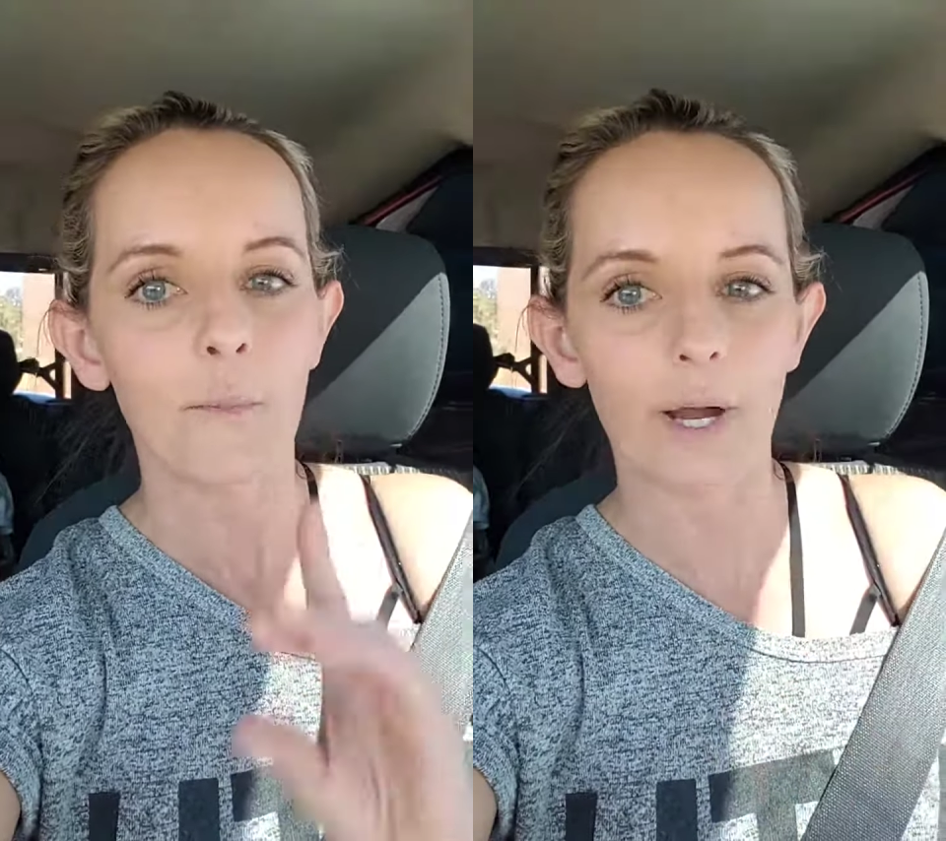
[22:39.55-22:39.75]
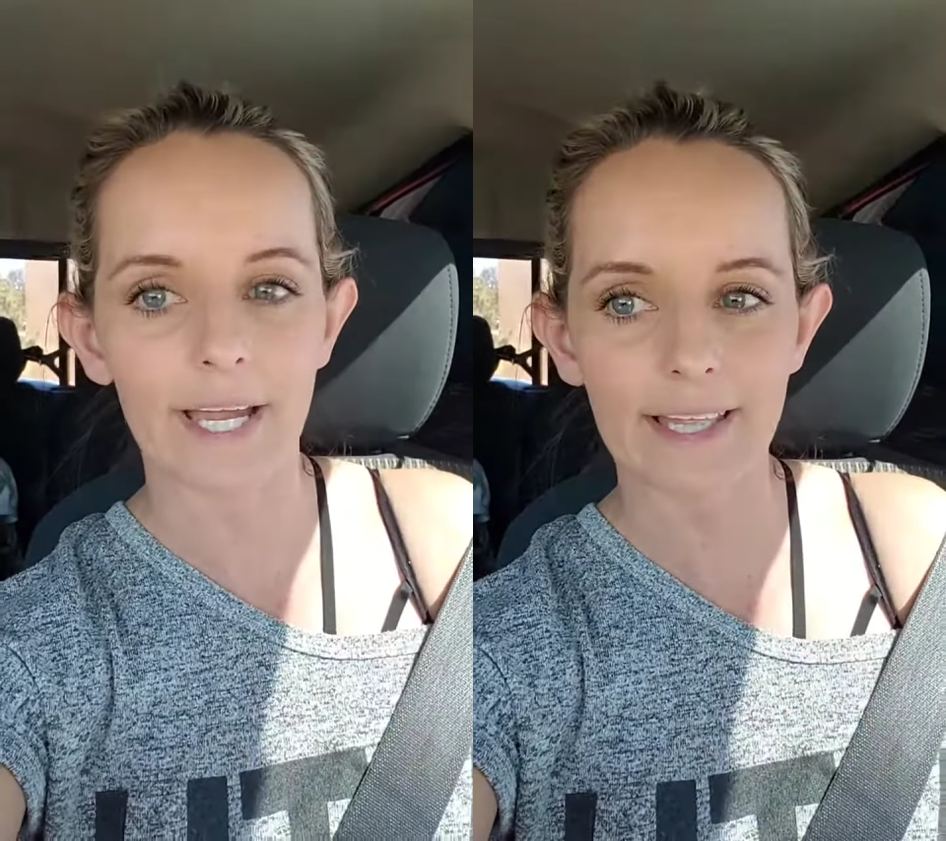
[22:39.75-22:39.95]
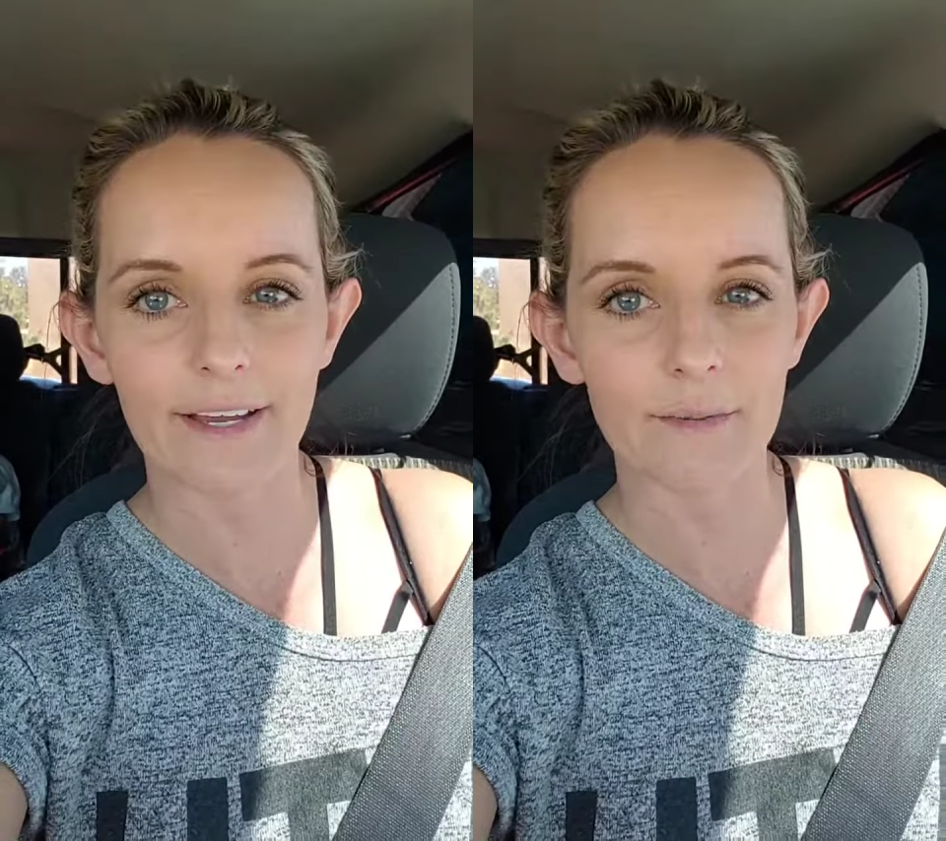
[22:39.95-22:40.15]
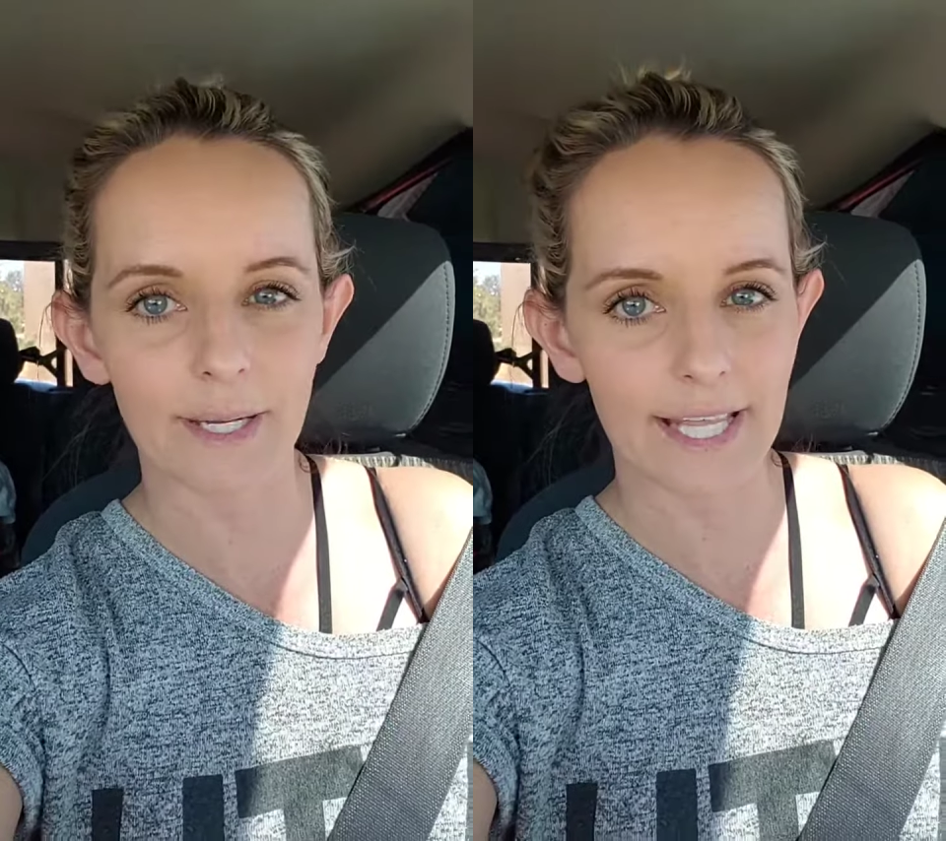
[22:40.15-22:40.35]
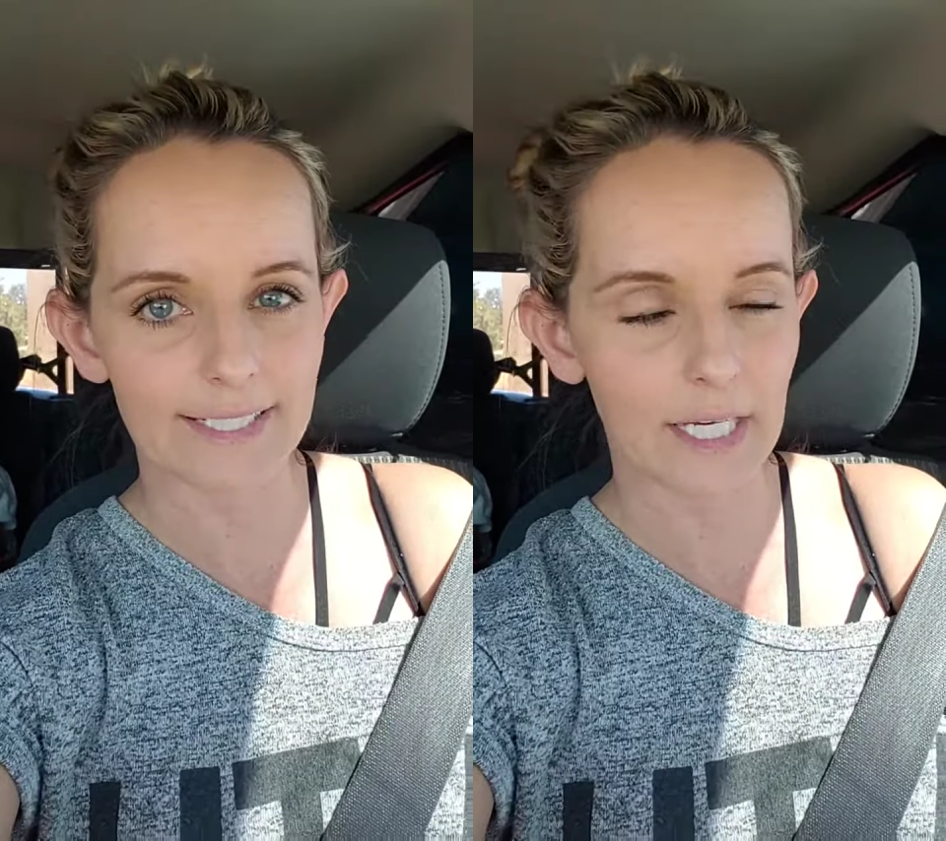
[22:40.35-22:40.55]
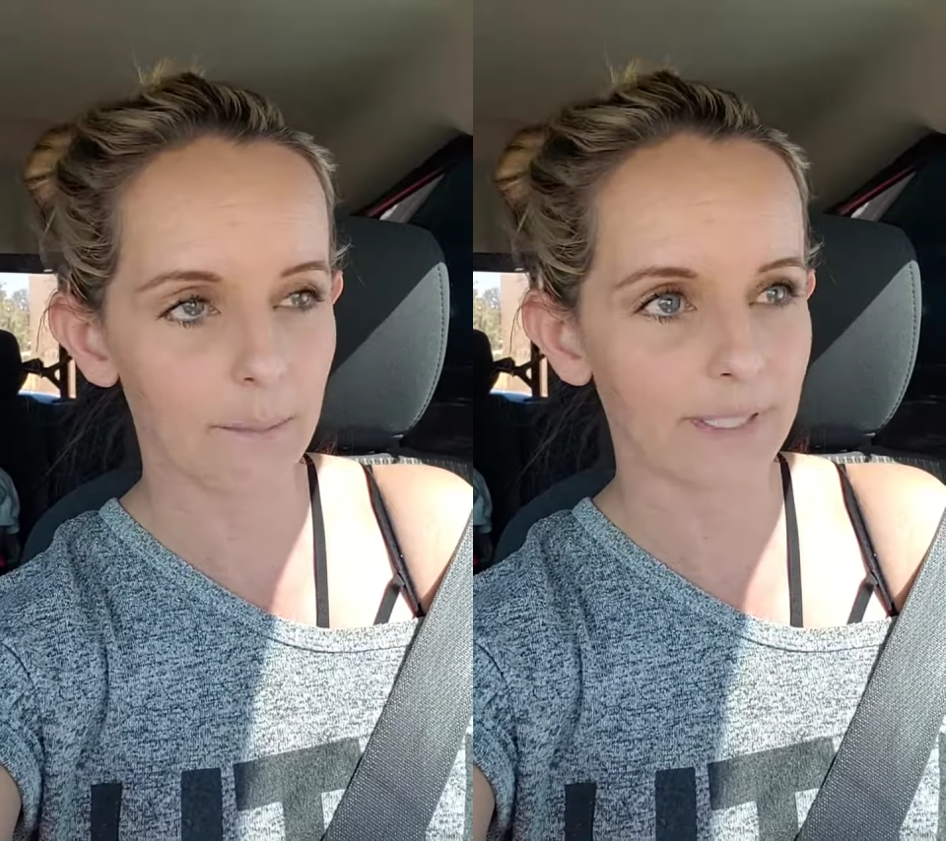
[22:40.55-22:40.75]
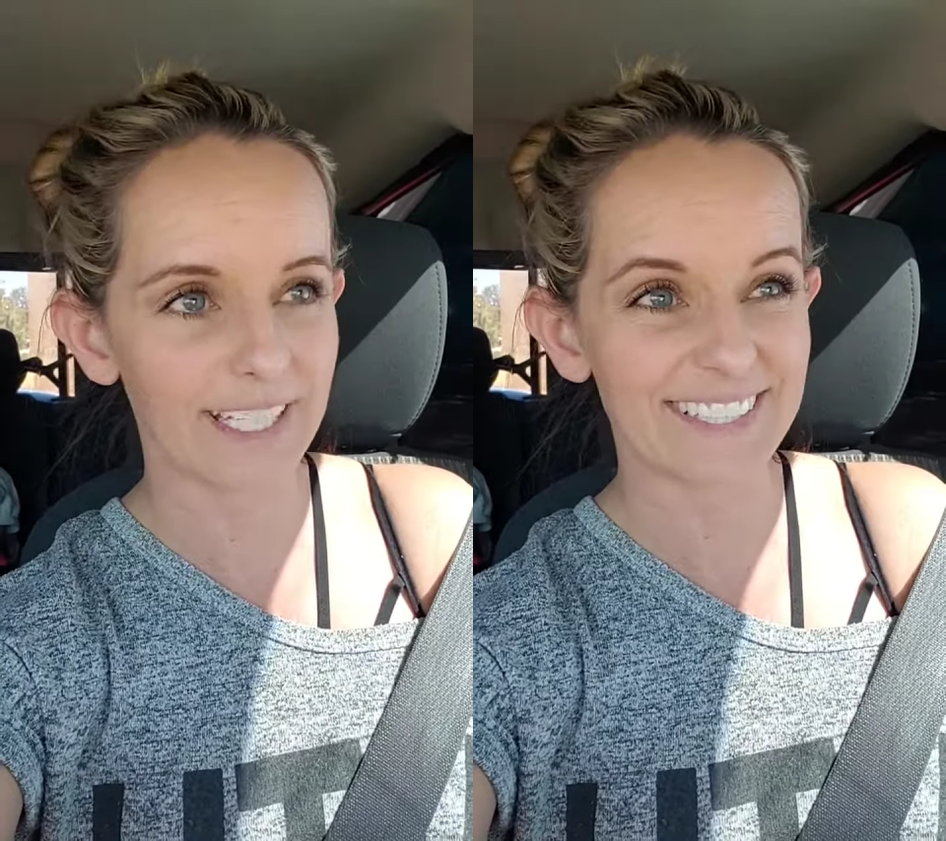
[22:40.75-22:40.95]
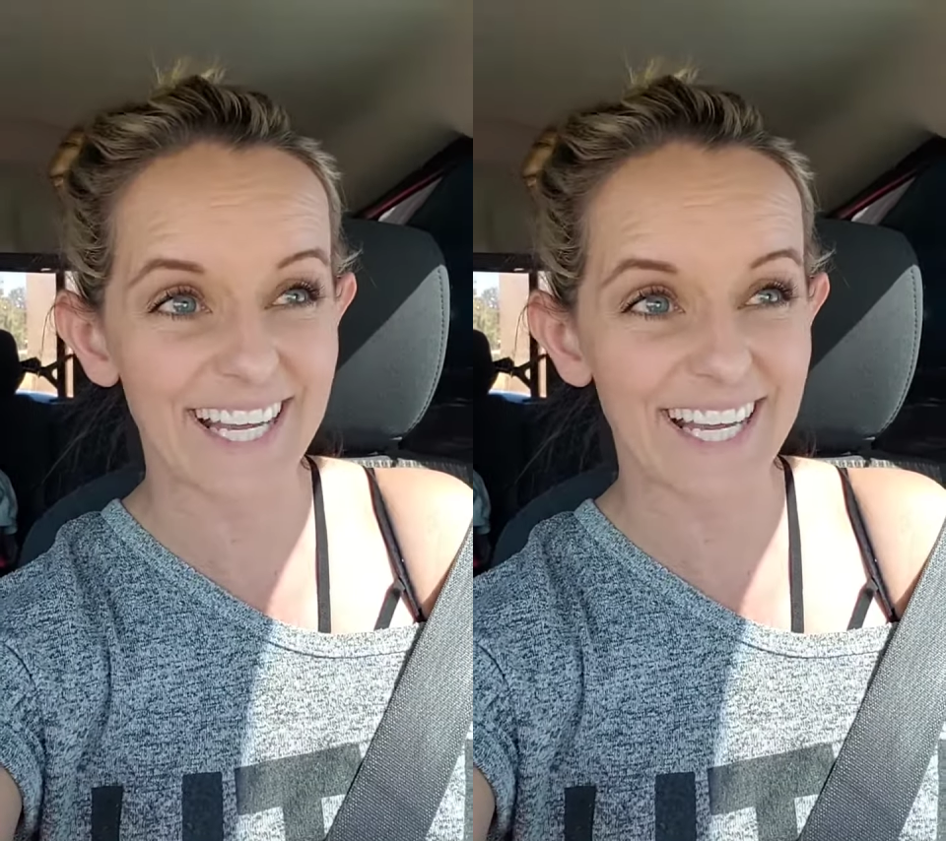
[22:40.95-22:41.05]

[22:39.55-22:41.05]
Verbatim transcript: why I left my last company is